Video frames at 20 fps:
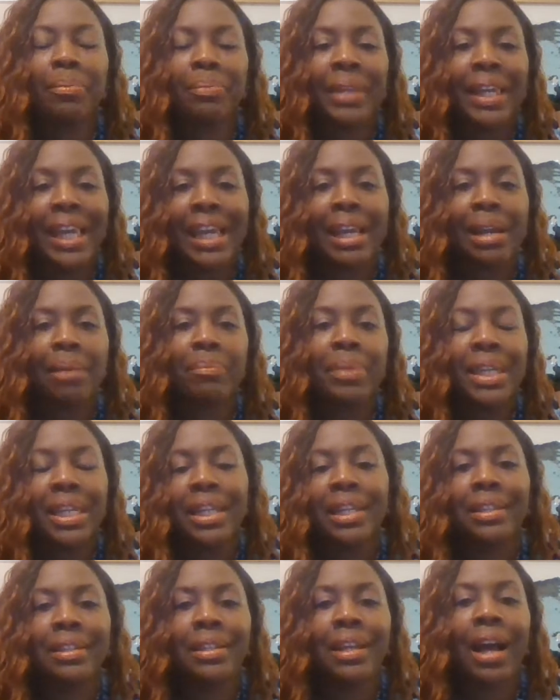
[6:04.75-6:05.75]
camp
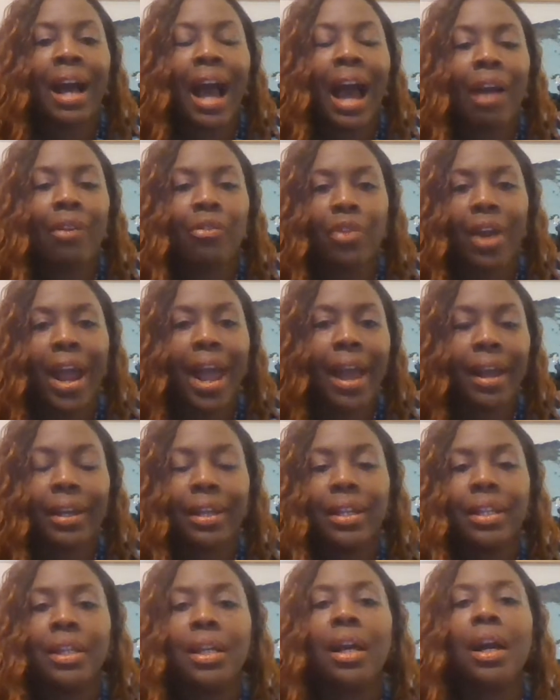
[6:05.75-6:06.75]
in Iraq,
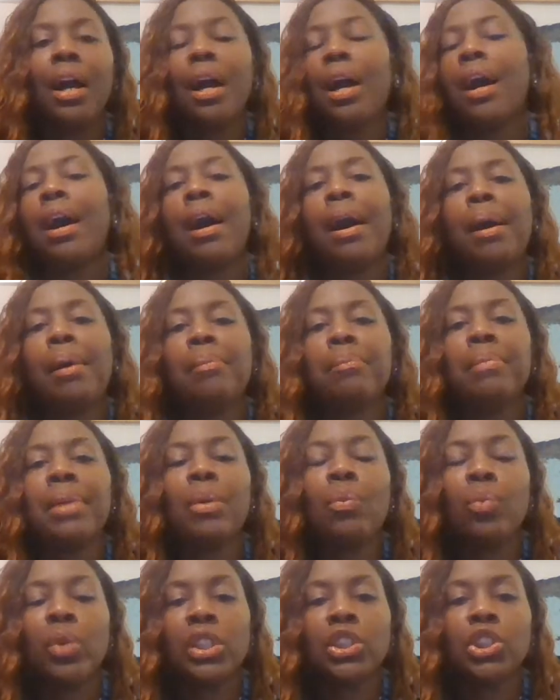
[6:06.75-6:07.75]

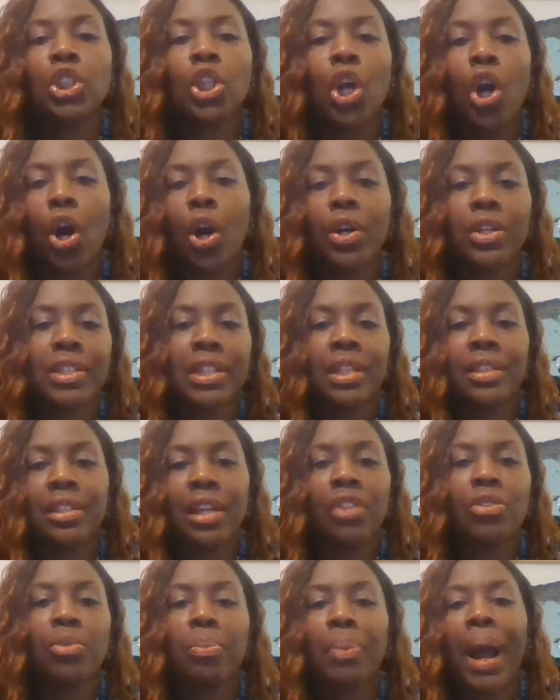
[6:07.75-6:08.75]
which caused
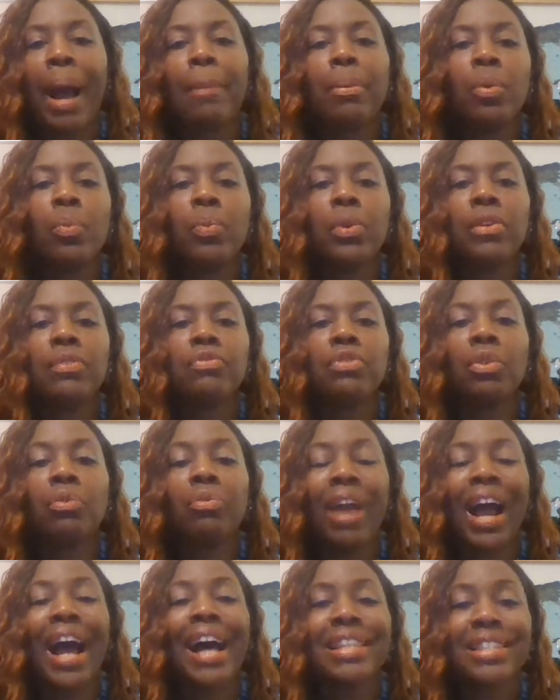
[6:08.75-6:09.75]
another problem with the
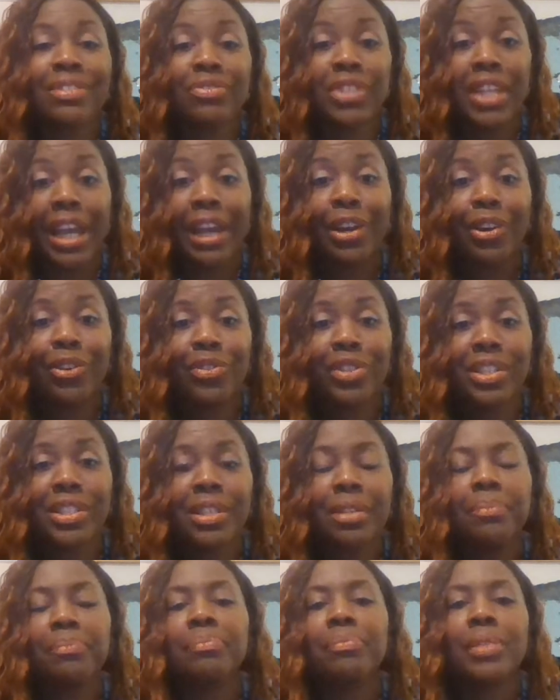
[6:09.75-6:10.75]
rise of
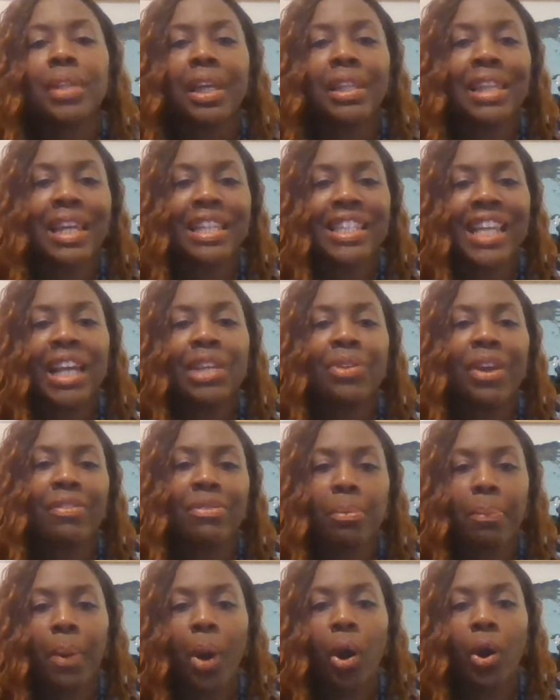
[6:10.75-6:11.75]
terrorism. And that's how you have
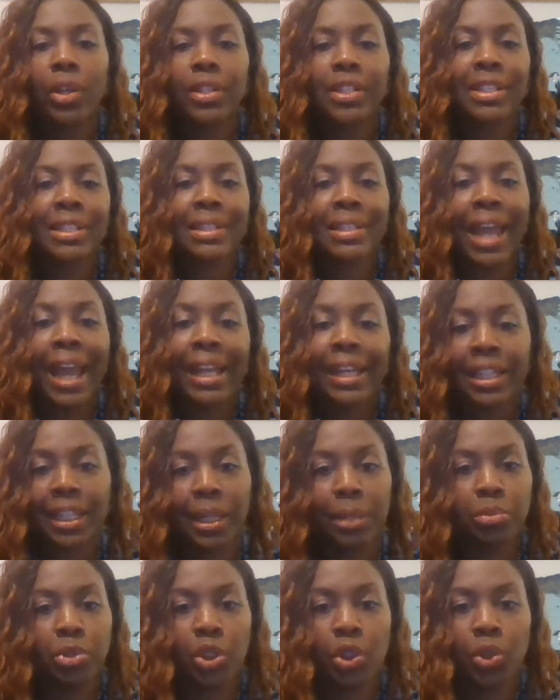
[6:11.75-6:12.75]
the Pulse
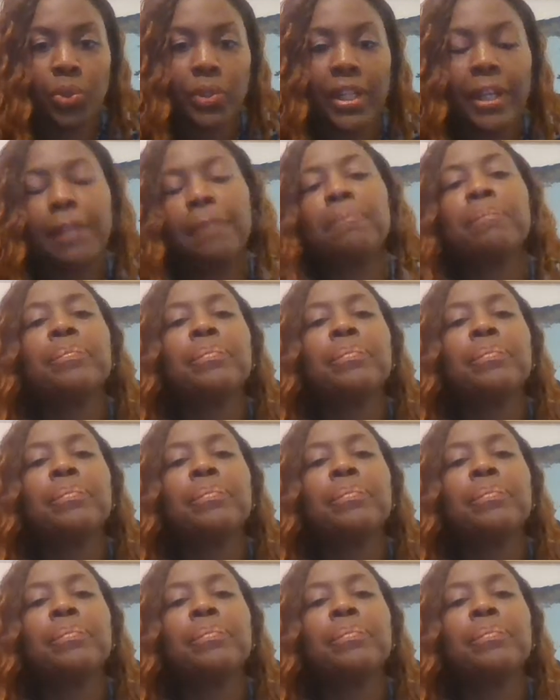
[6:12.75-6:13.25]
nightclub shooting,